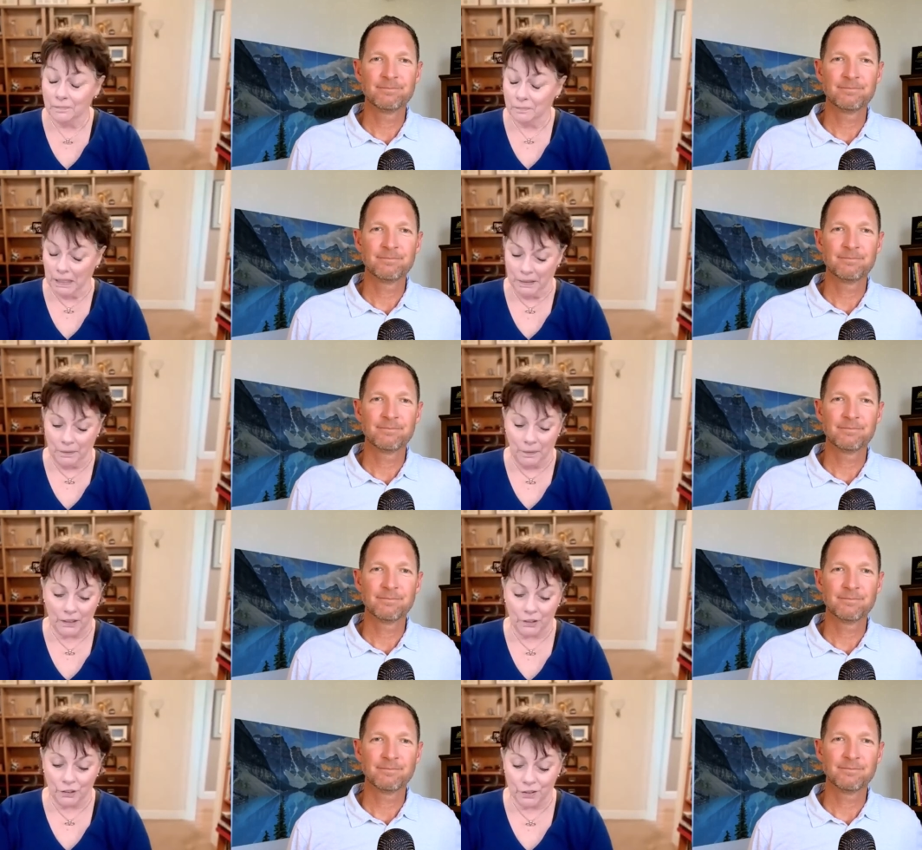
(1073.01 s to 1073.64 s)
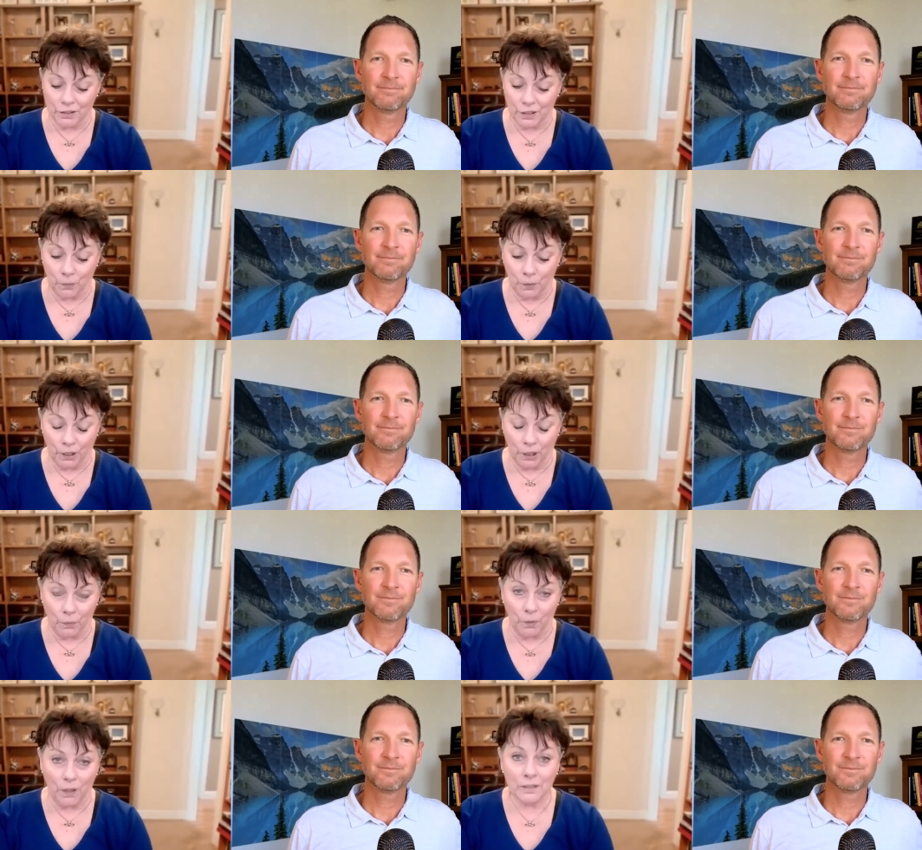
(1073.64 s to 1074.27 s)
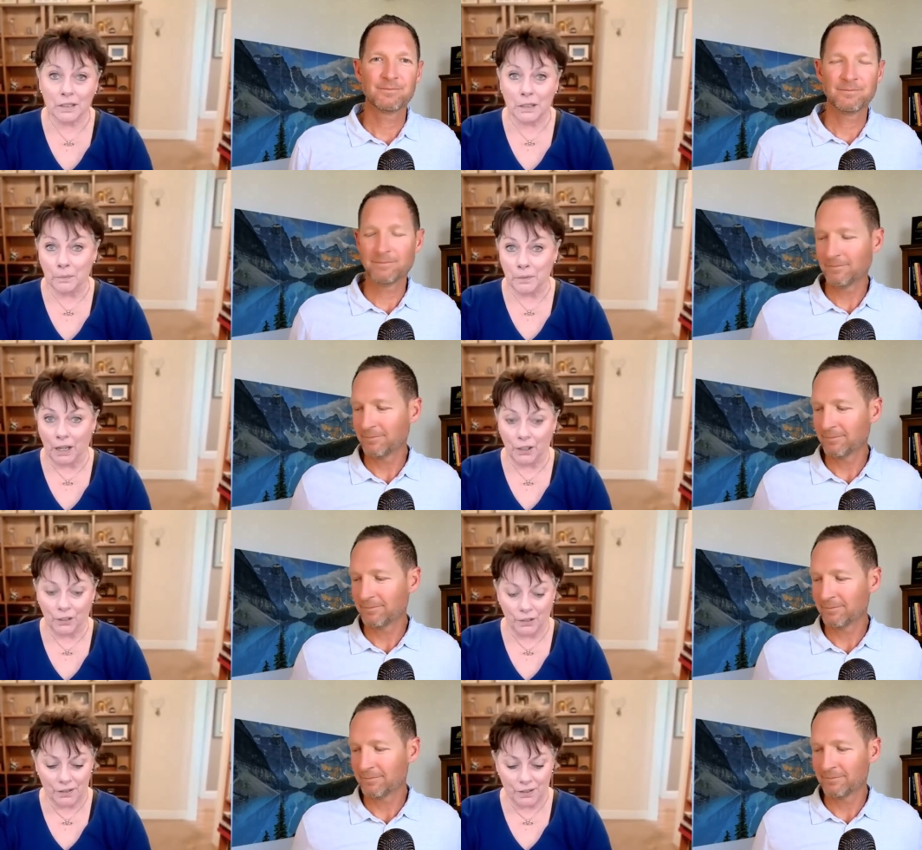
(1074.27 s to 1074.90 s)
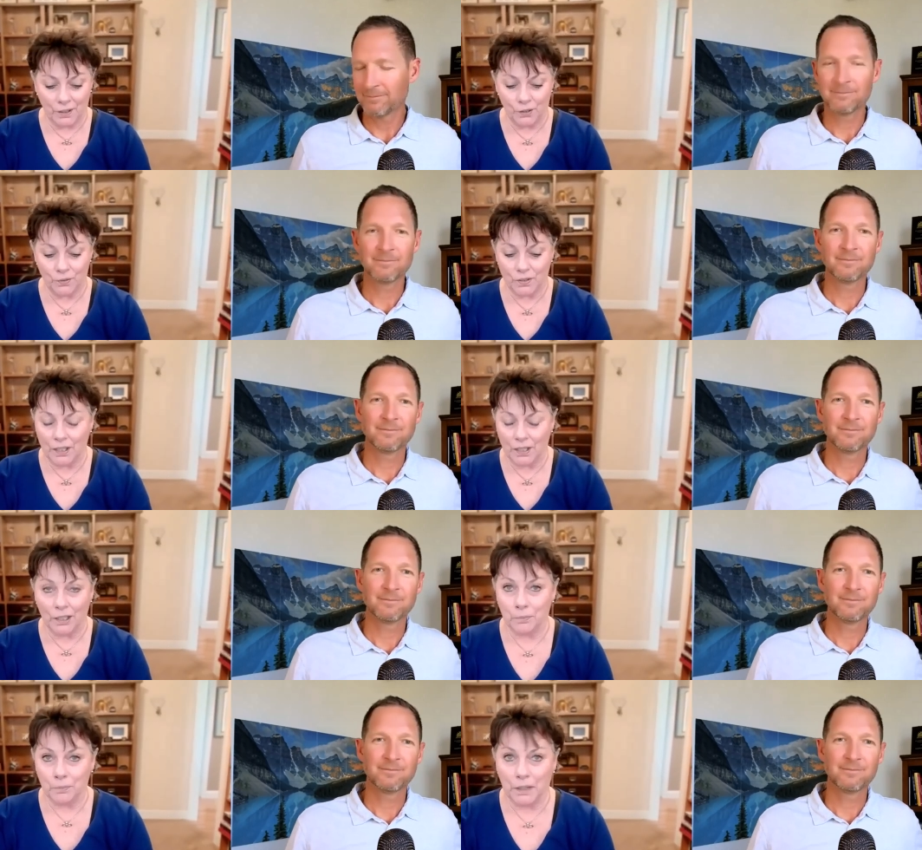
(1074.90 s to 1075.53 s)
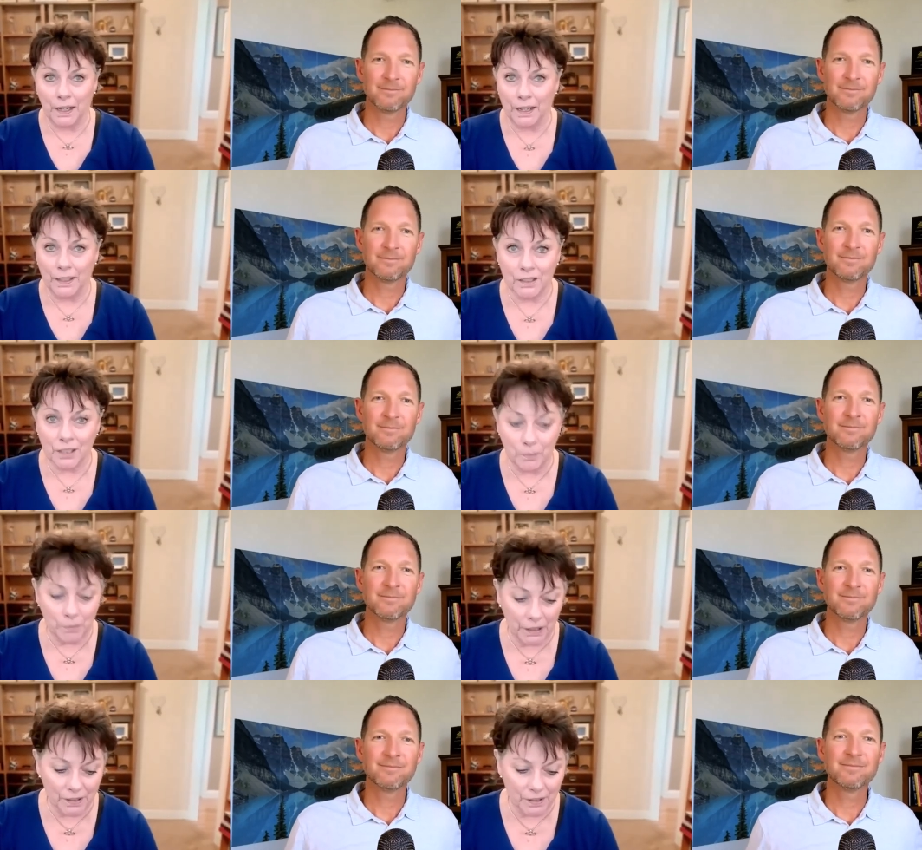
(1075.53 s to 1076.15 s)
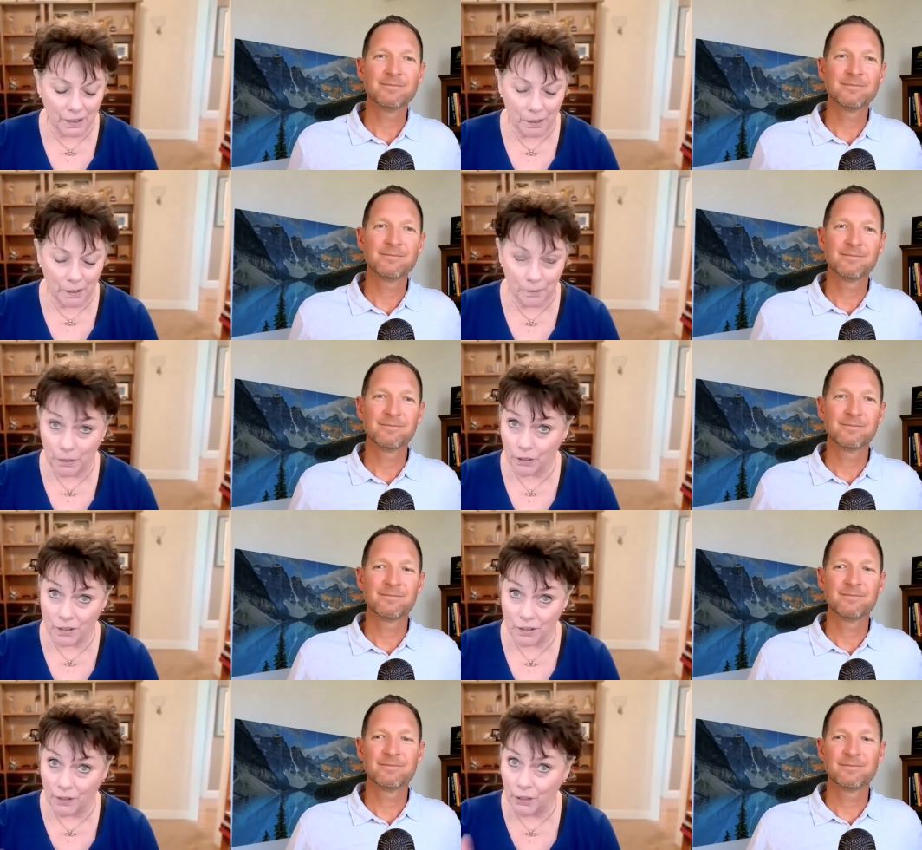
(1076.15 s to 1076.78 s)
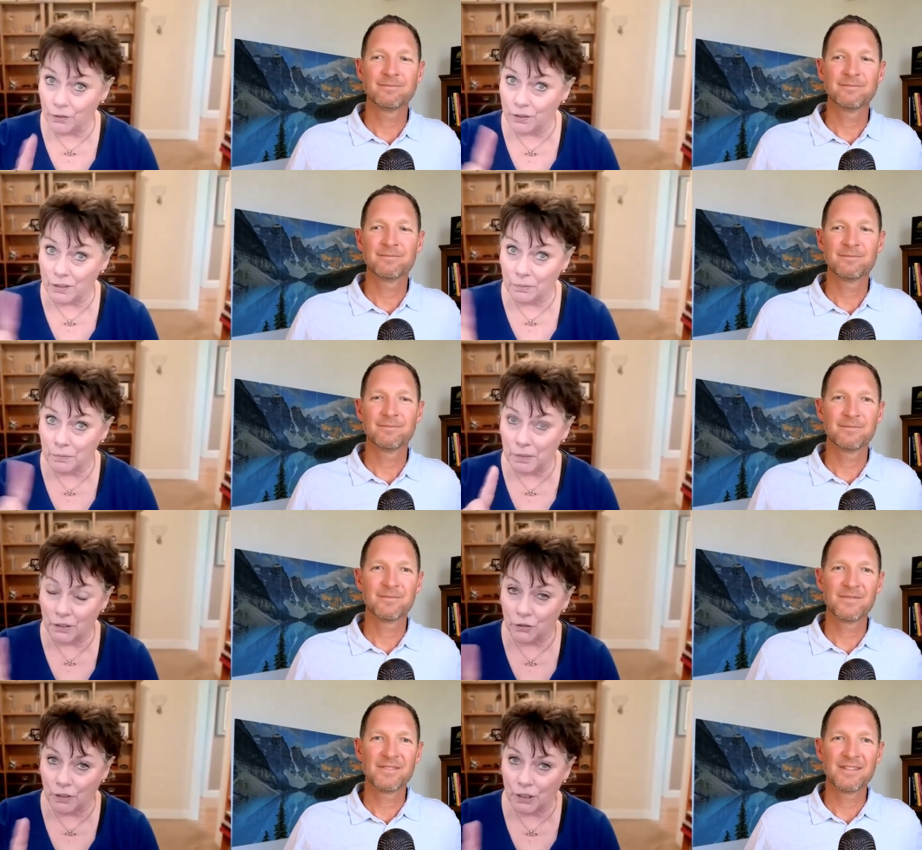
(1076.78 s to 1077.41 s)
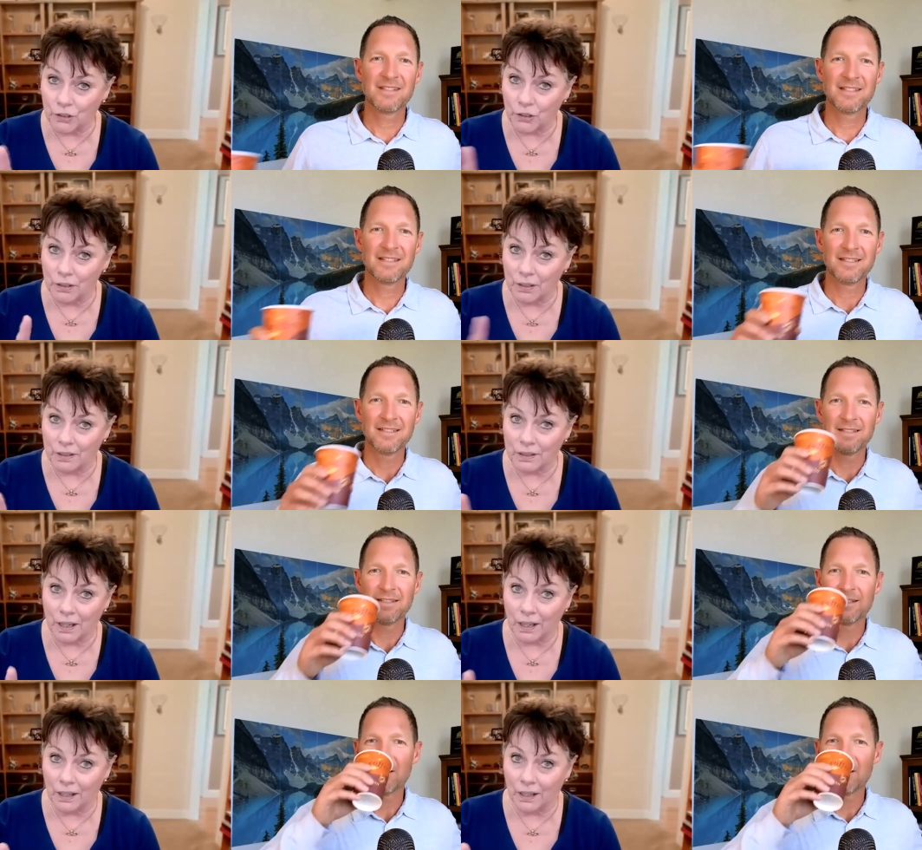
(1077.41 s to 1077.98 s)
Speaker 1: I'm not going to say where I was and I'm not going to say who said it, but I had somebody say because the Veterans Administration does not